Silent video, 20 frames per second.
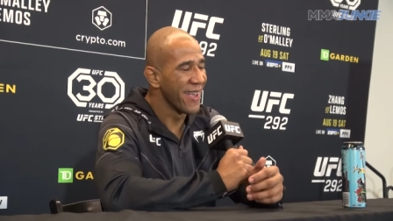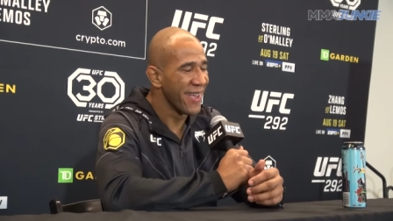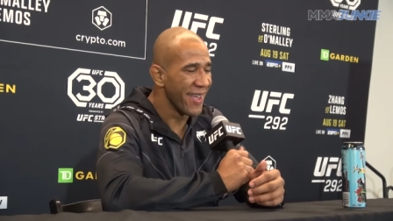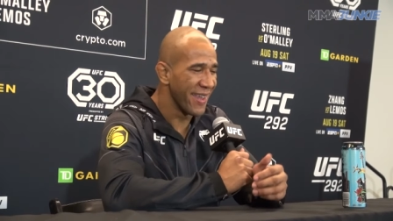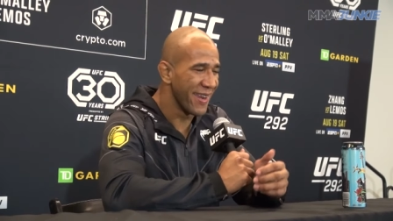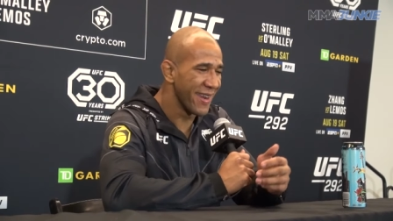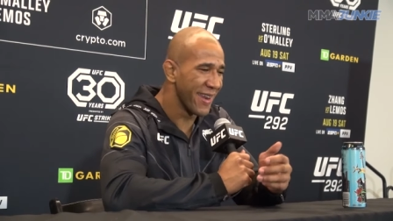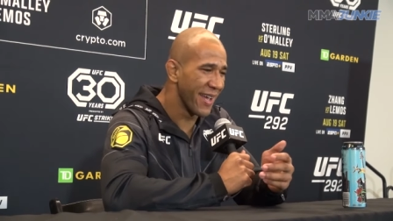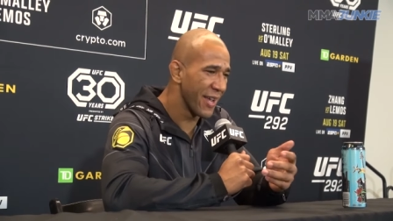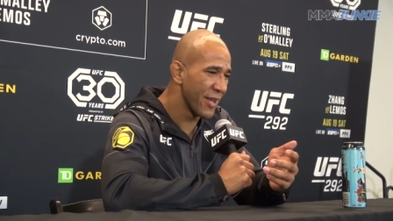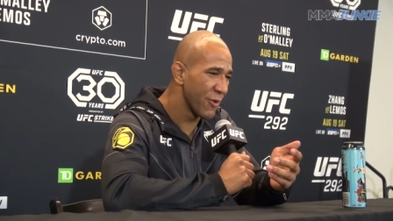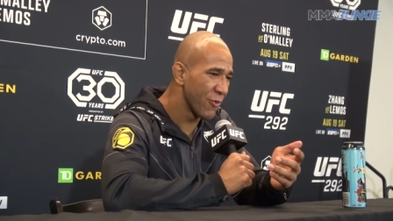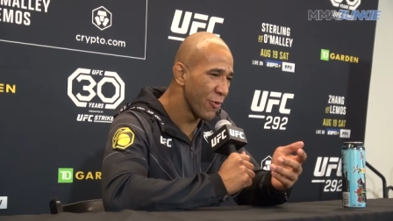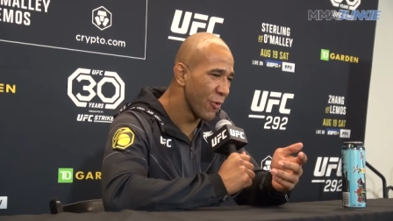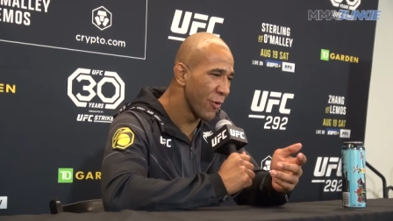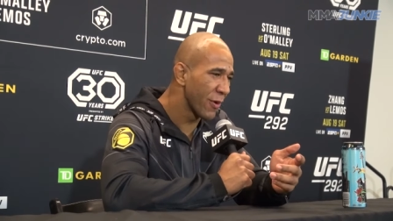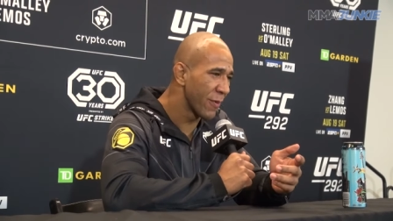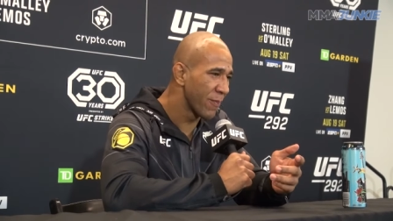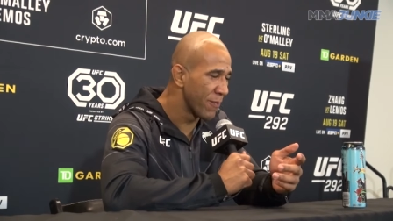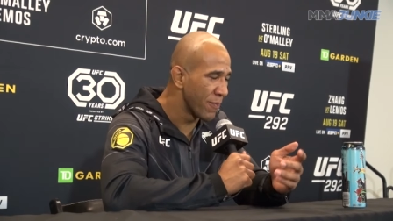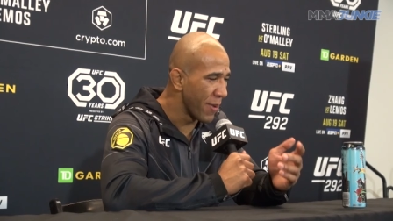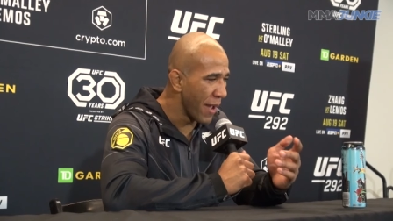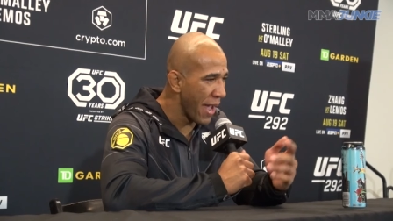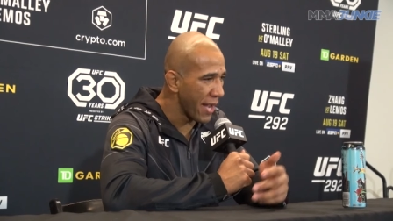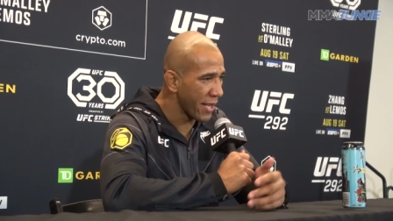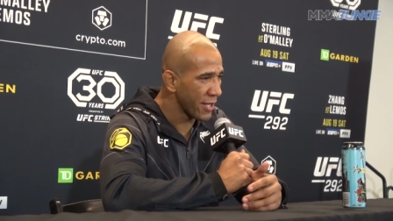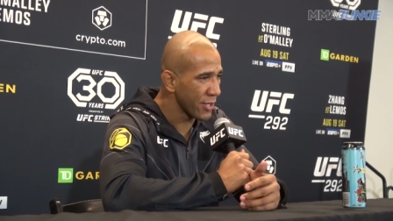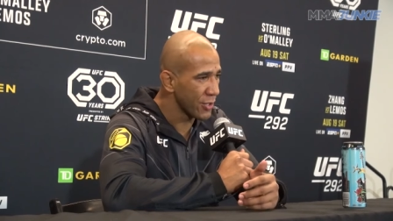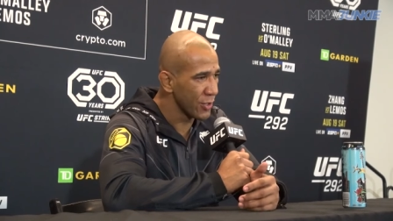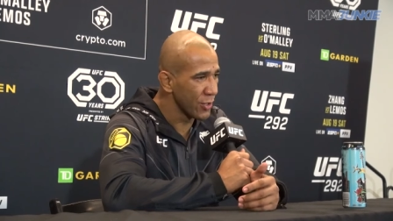And I will
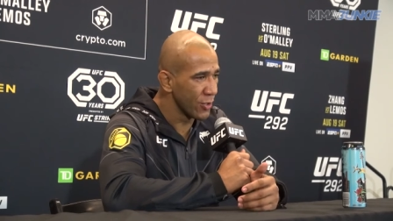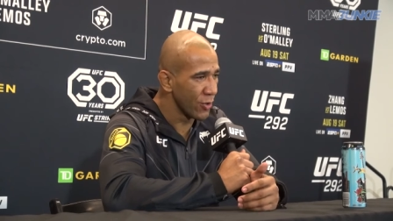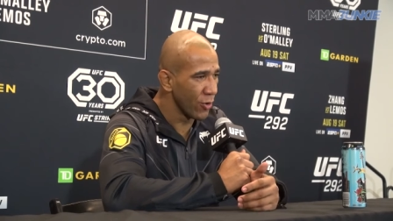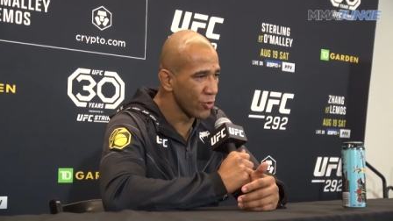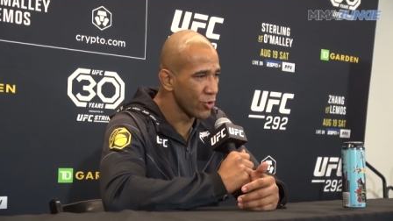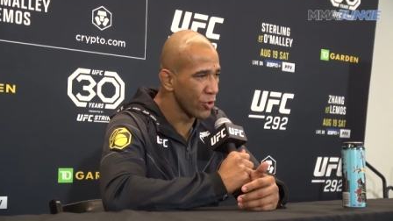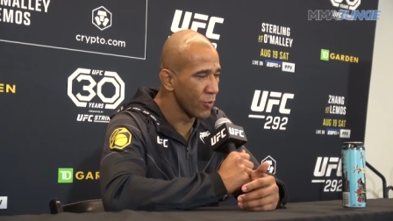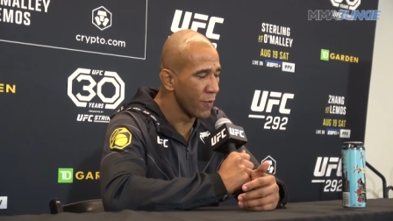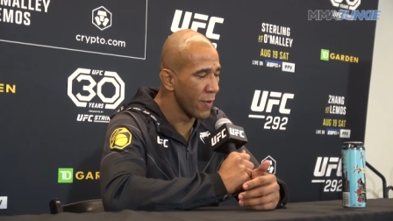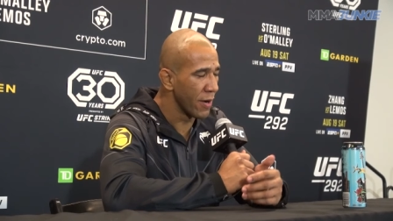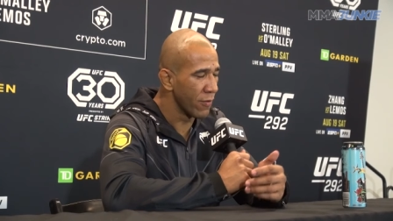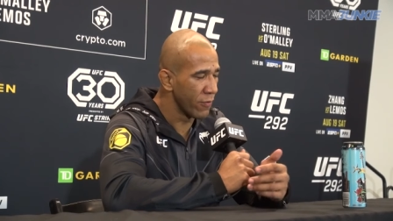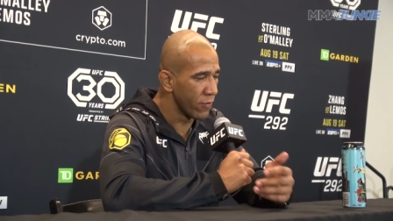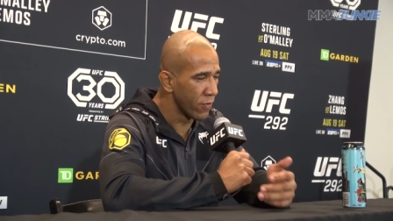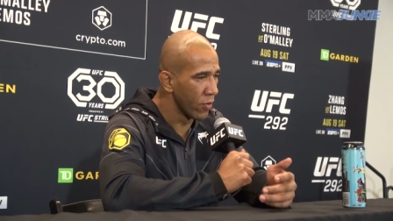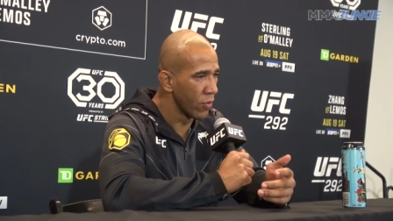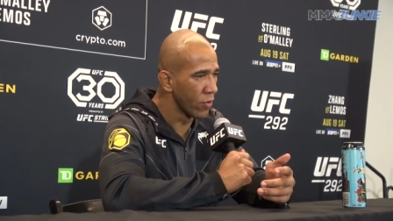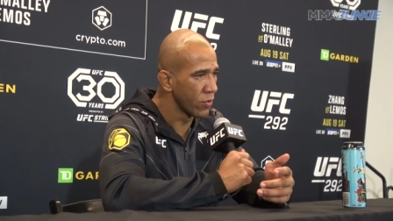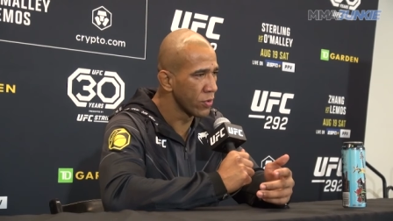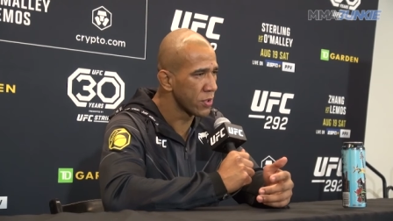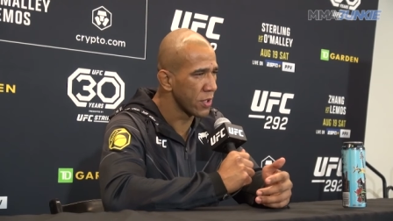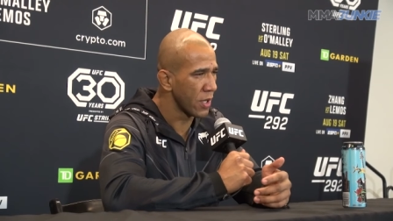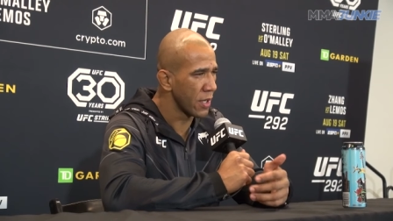back, you know, to my roots.